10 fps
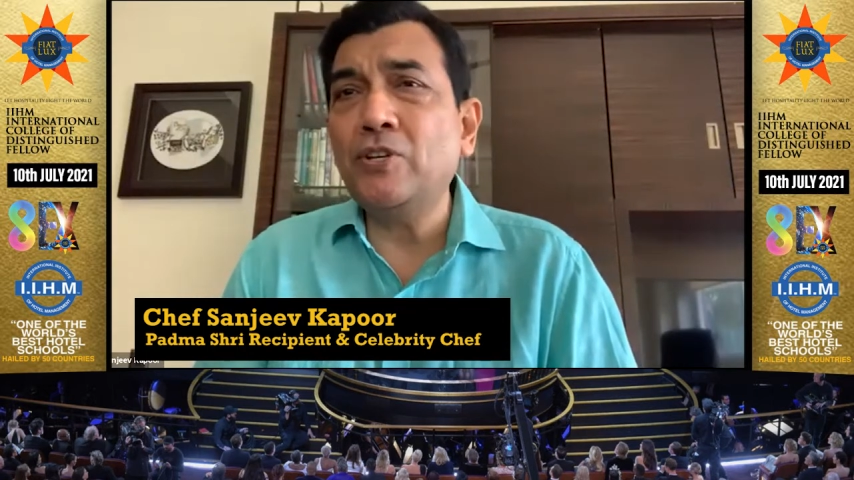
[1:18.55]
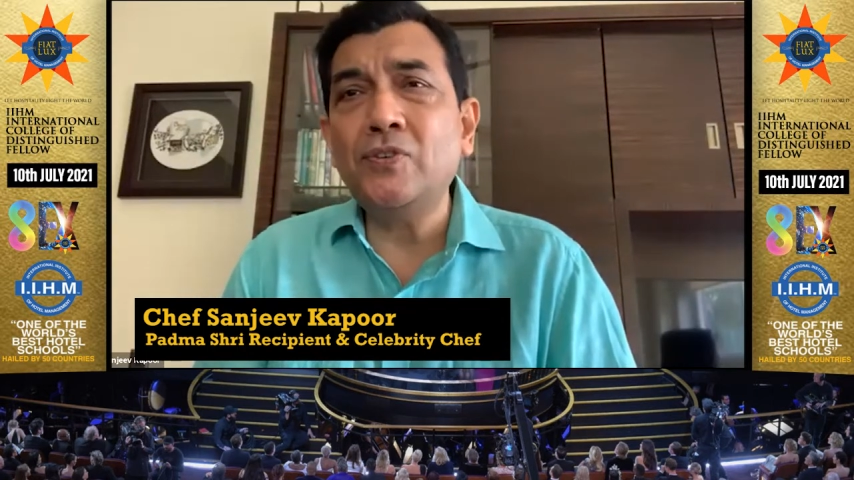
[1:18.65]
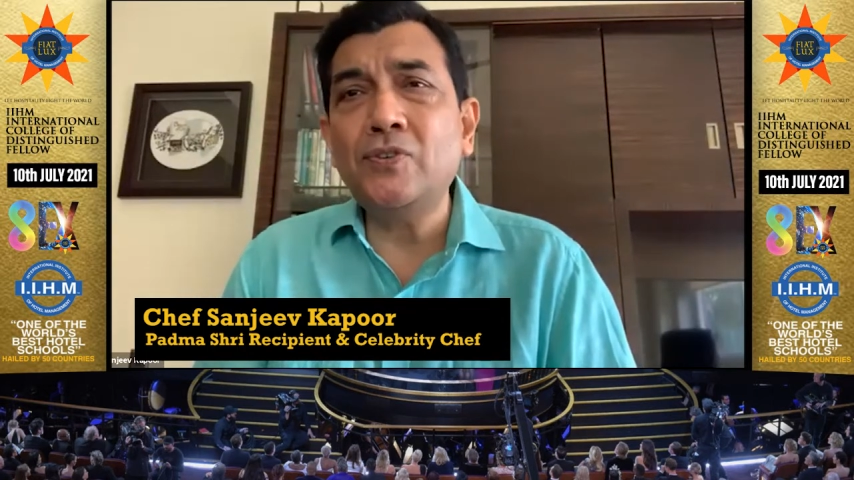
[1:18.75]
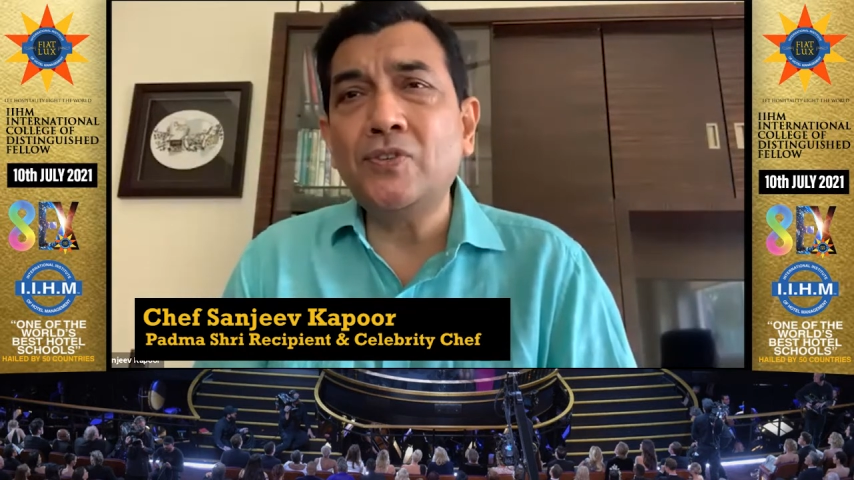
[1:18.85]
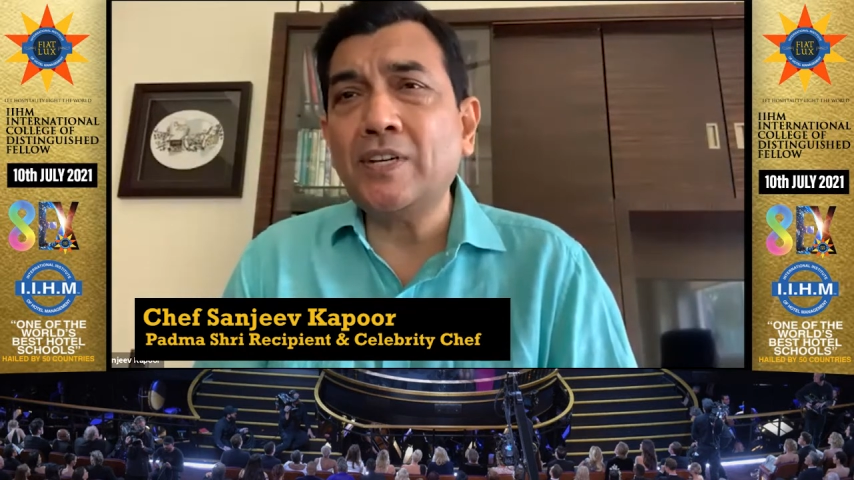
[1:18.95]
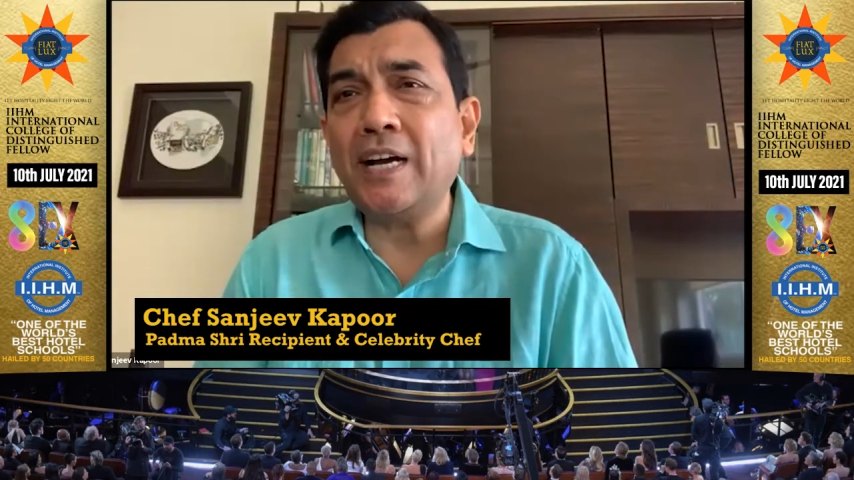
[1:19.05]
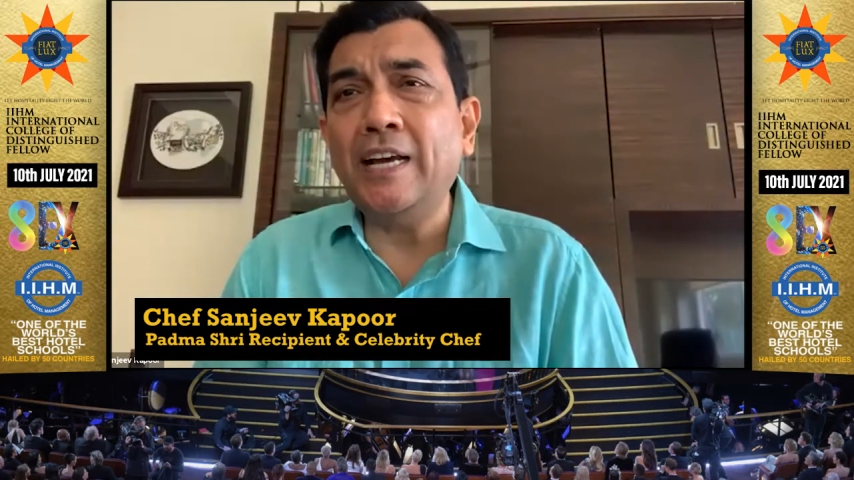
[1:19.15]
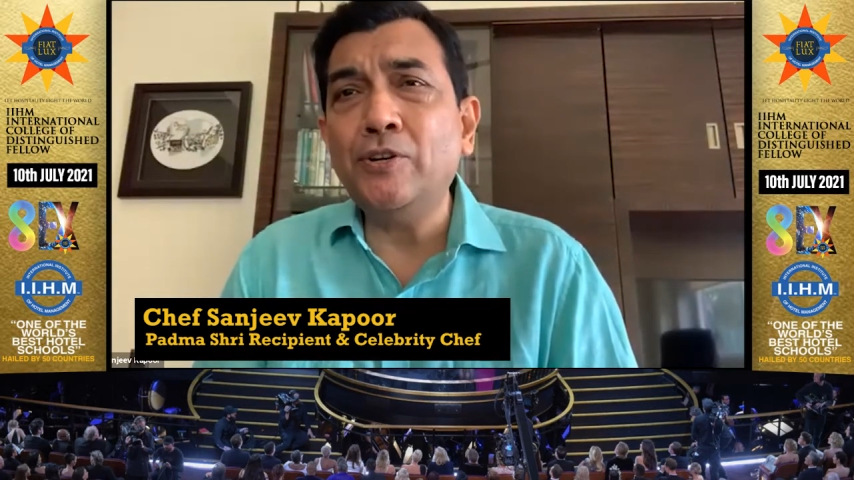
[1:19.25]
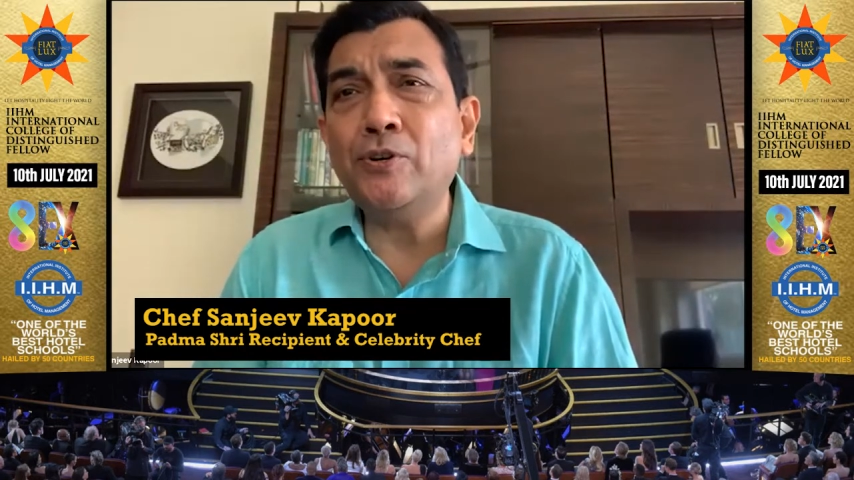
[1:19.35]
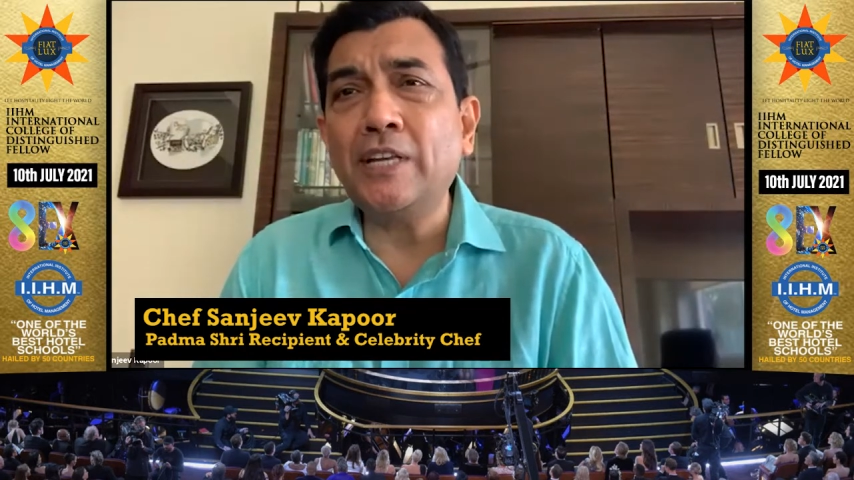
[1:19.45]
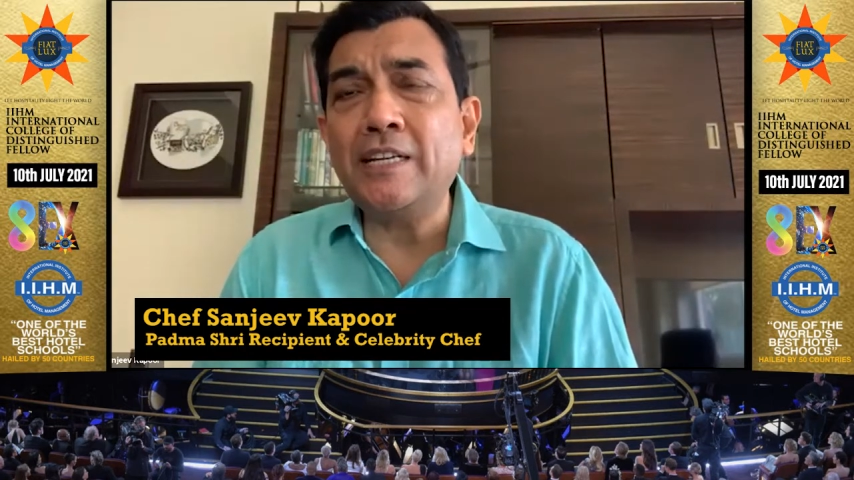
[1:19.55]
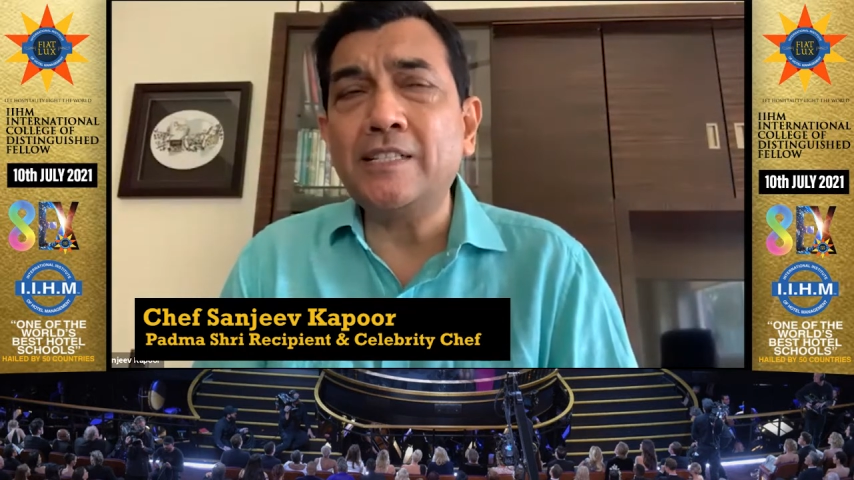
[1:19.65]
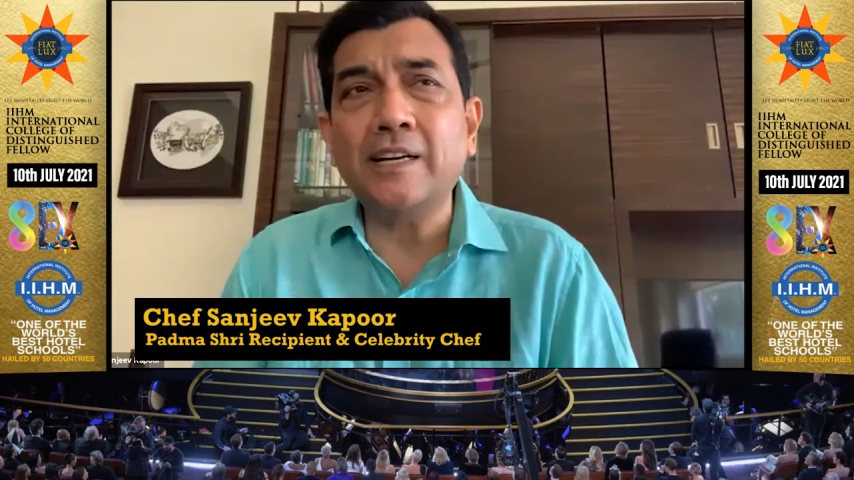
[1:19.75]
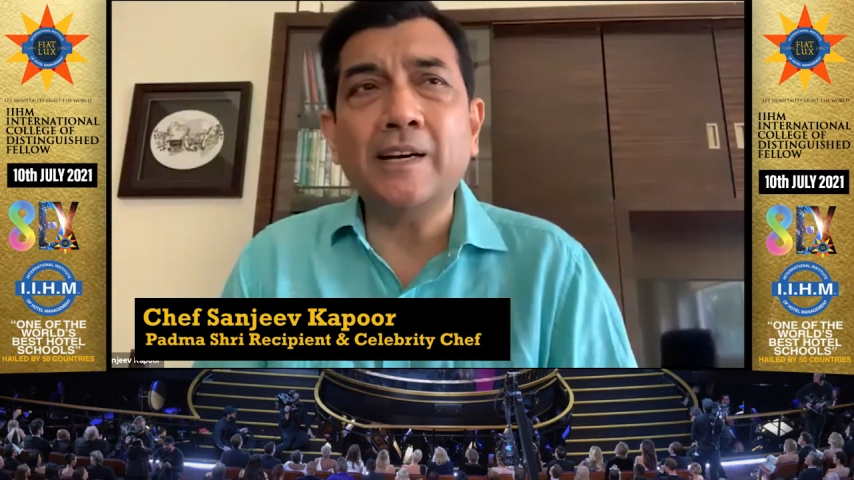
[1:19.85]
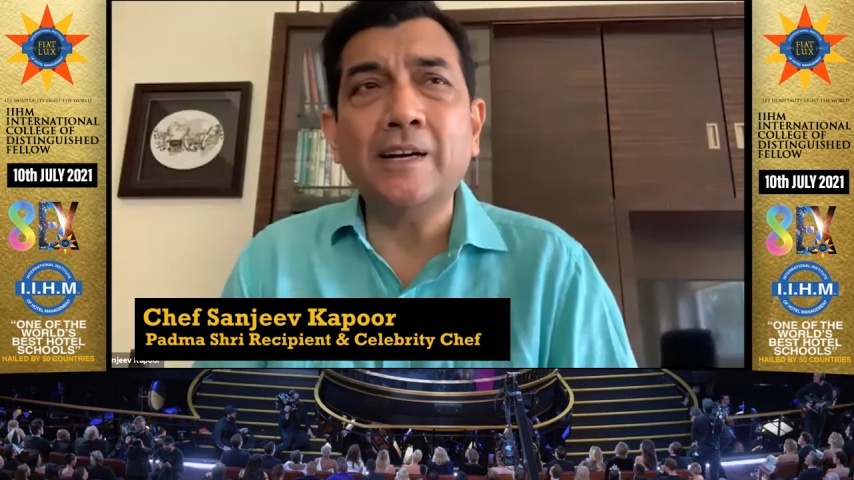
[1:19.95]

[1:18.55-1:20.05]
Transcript: is, I know that